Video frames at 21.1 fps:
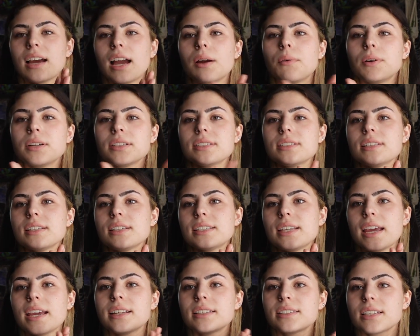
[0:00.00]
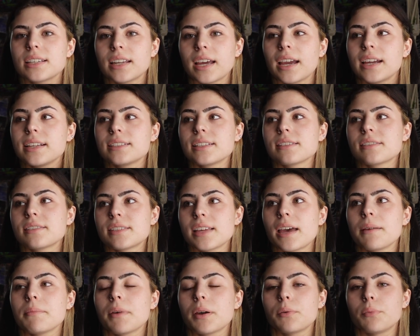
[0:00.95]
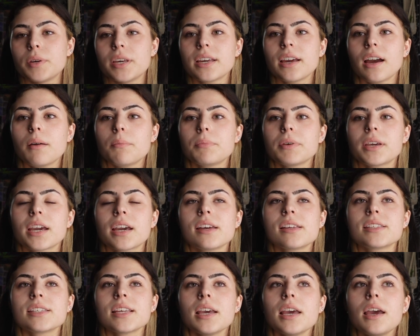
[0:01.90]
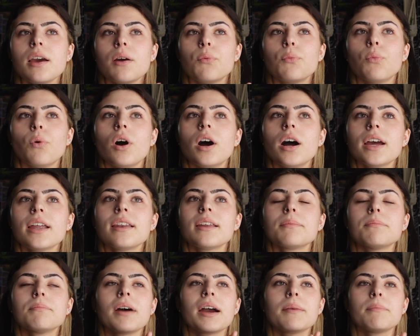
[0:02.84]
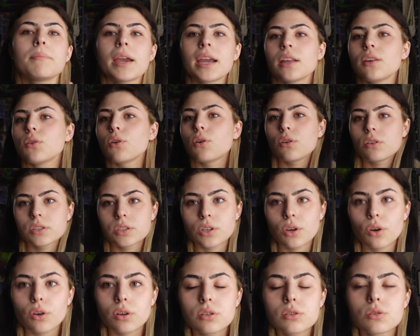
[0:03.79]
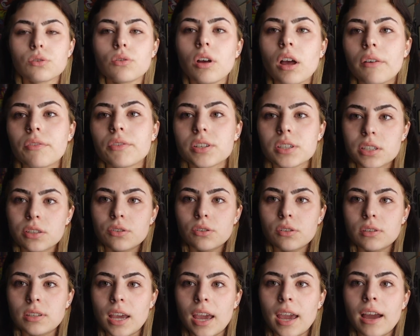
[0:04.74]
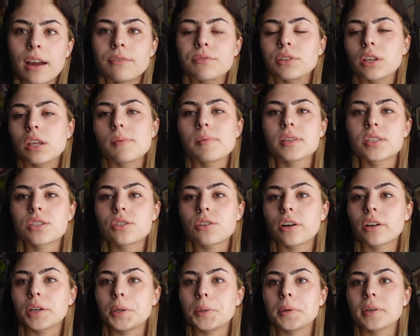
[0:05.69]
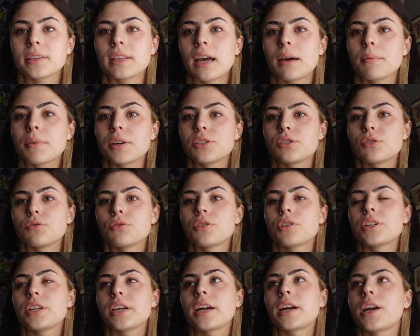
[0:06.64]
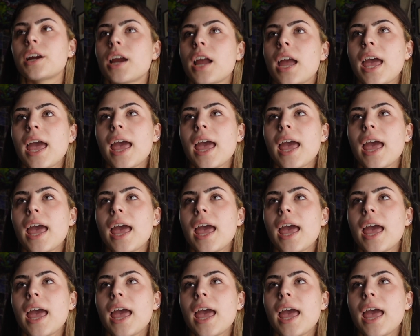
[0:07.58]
I want to take tonight to set my week up because, one, my main goal is to go to school every single day. I've really been struggling with that my junior year.